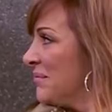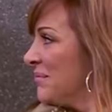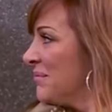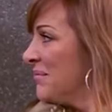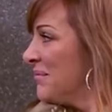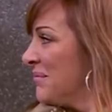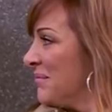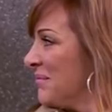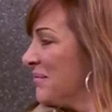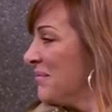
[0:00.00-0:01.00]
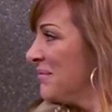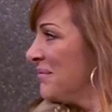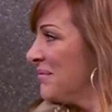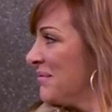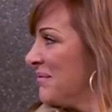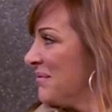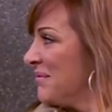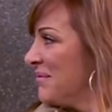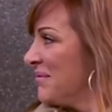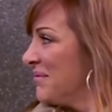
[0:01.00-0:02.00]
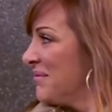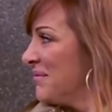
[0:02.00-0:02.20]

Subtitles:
This person isn't speaking.